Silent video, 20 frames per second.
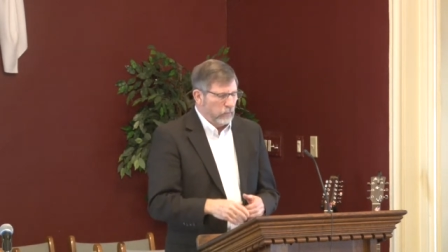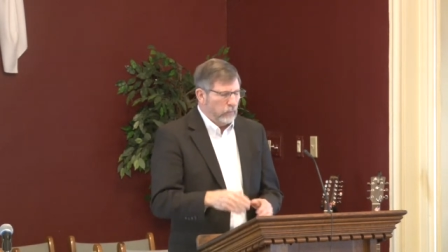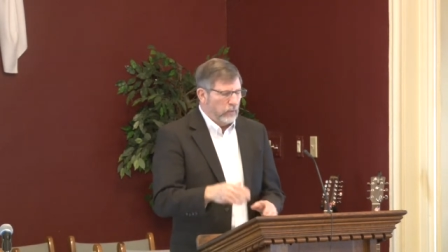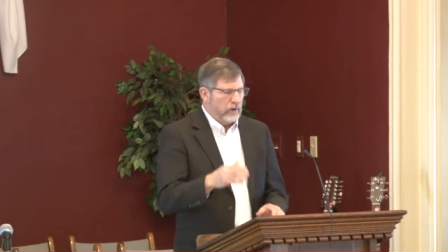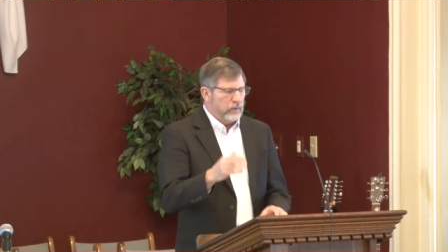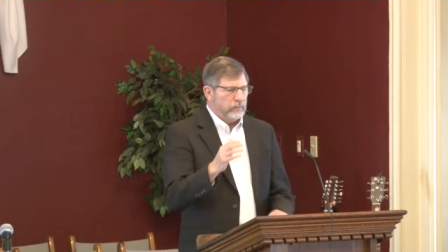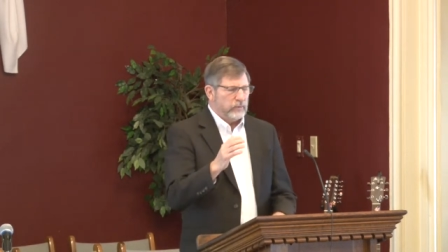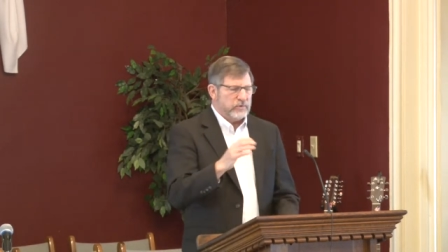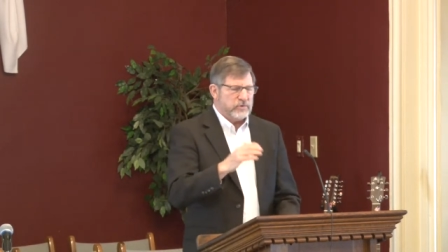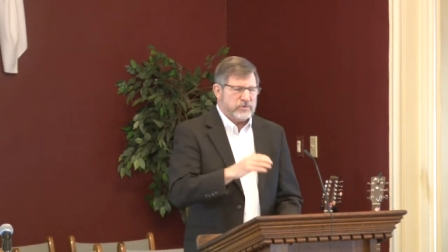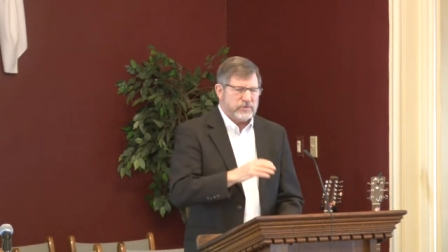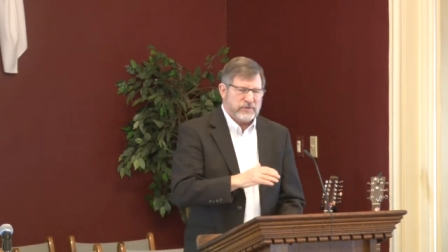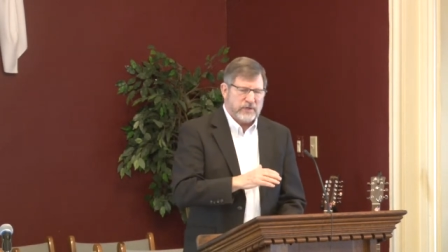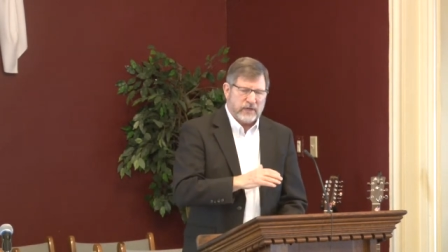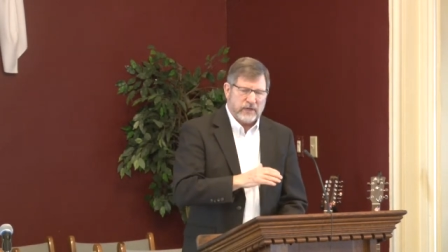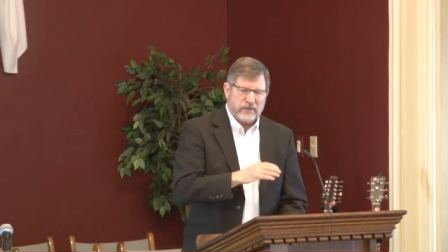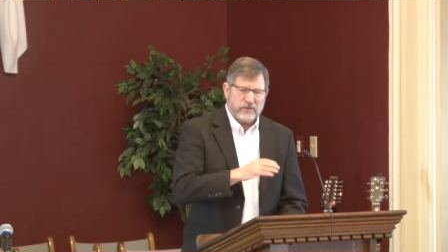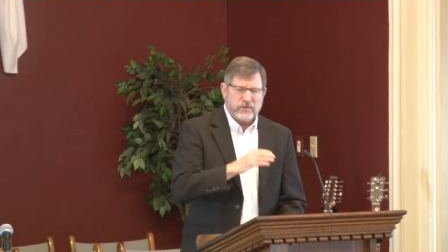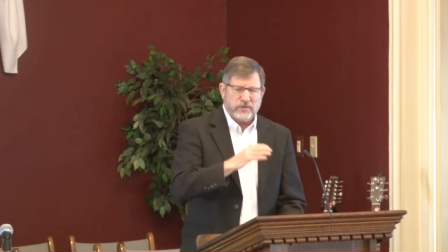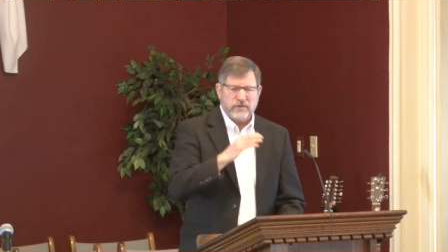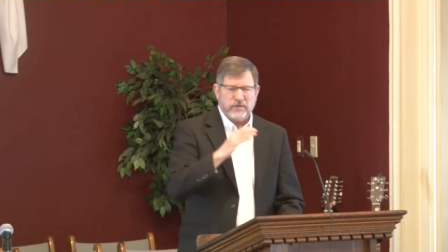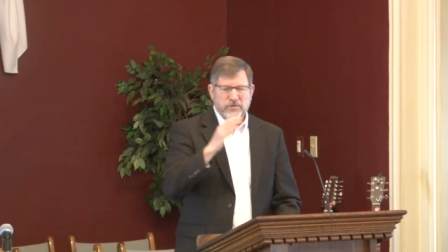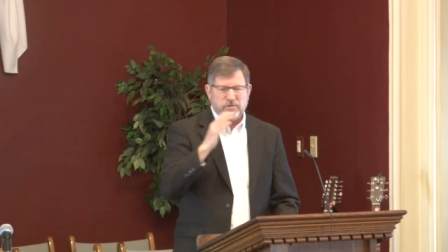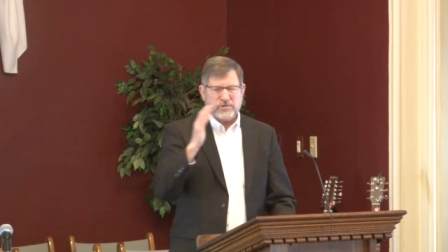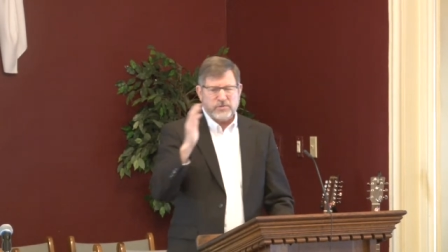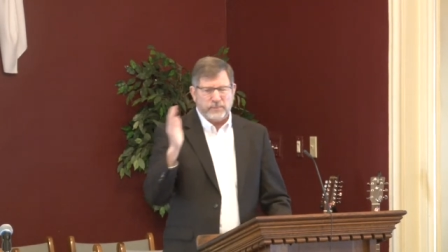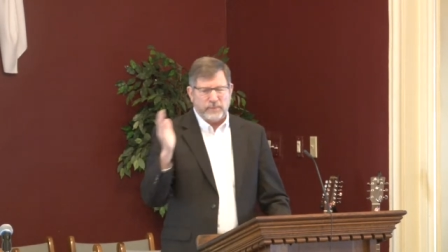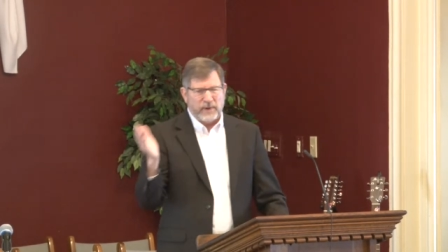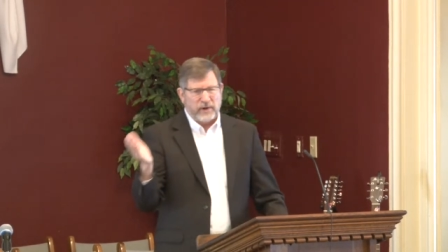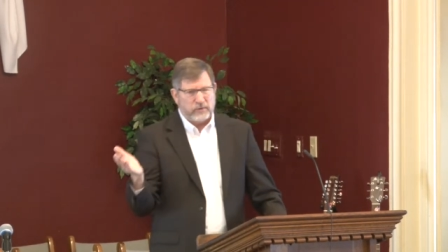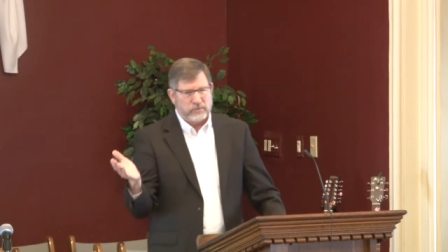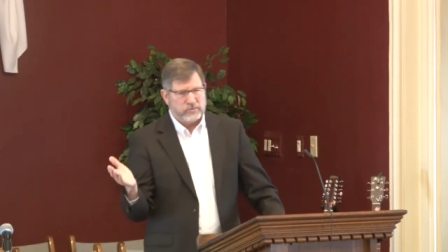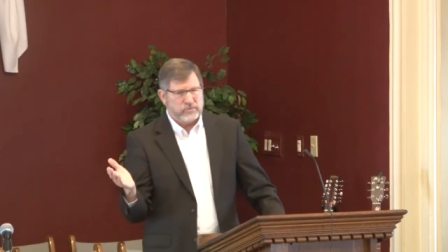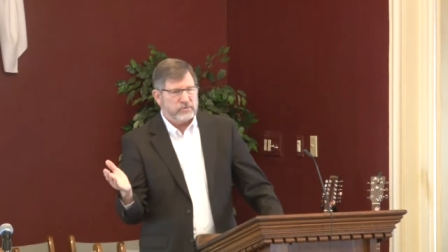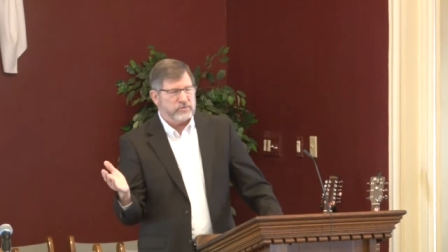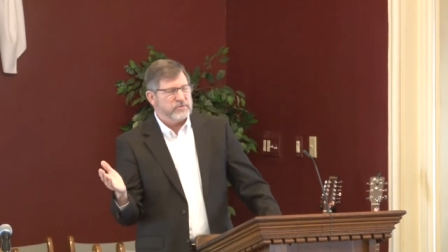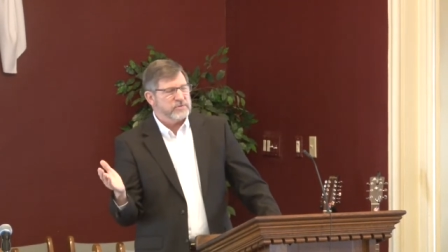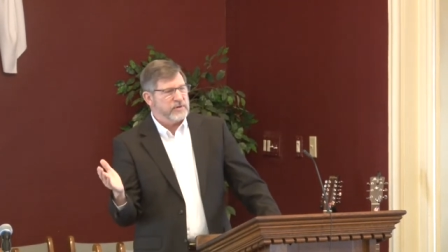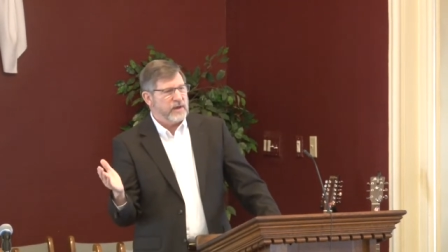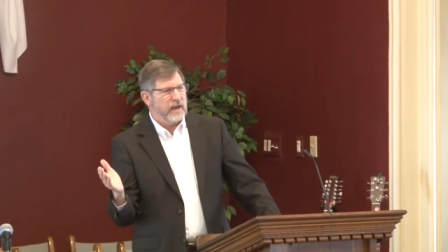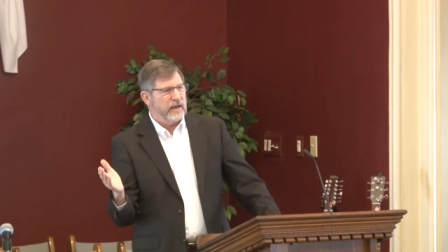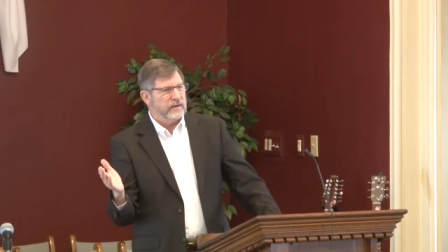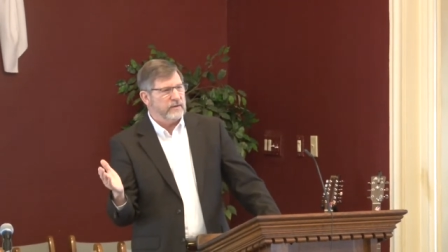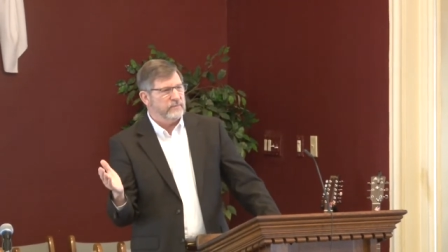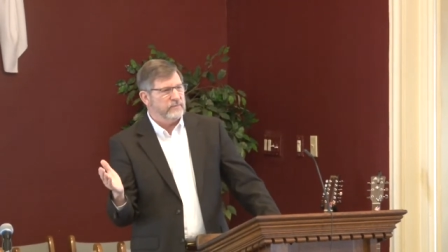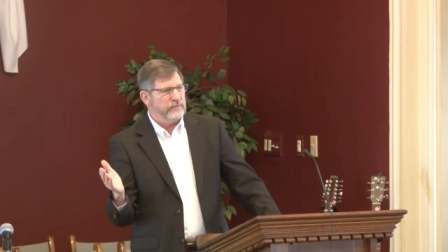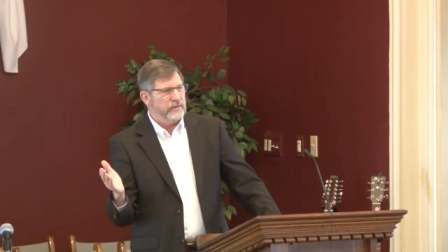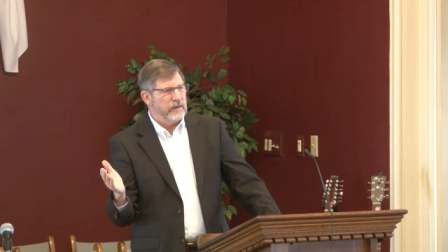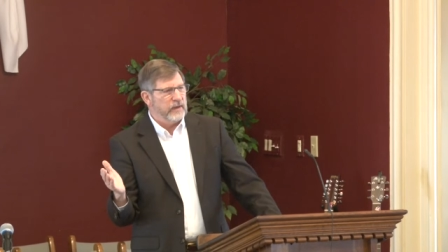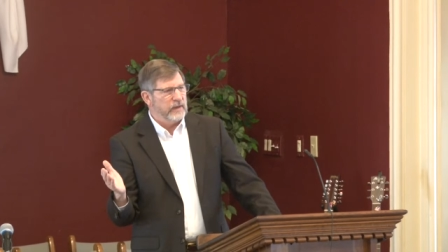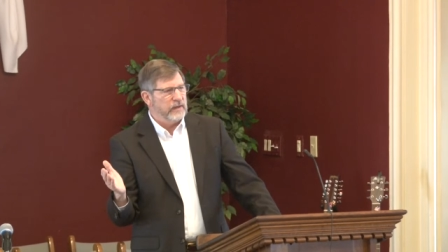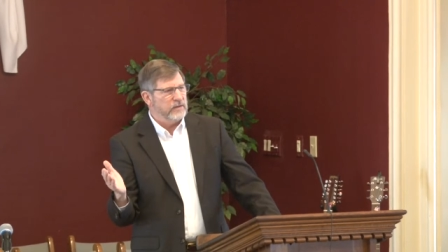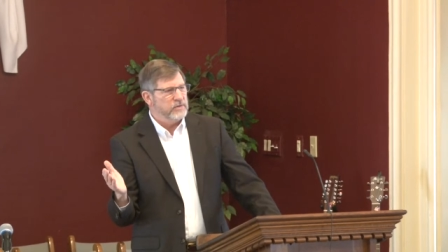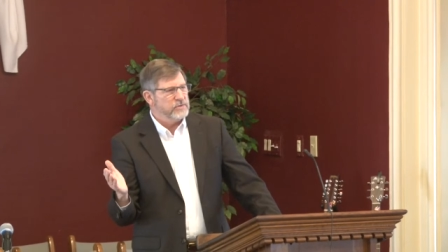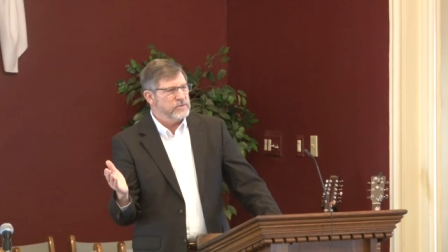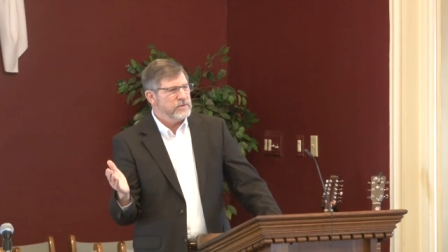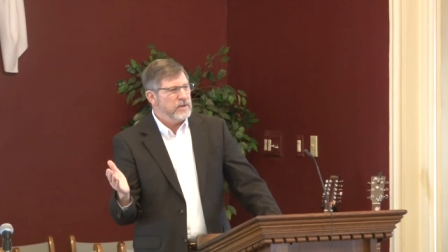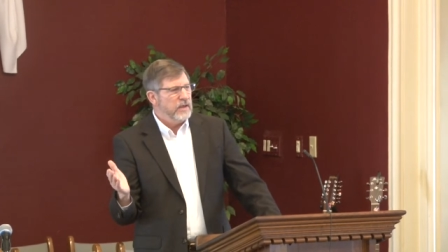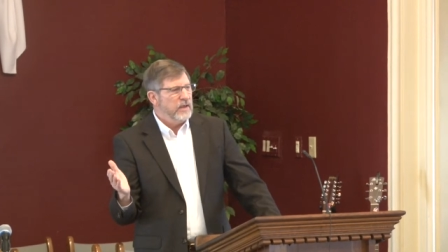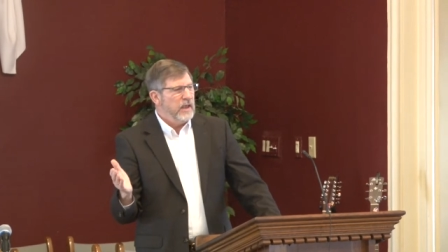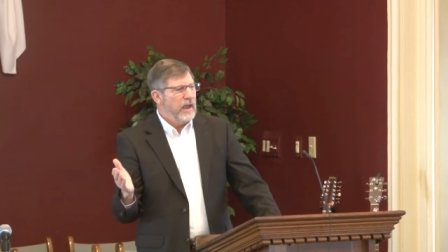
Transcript: we will stick to the spiritual side of things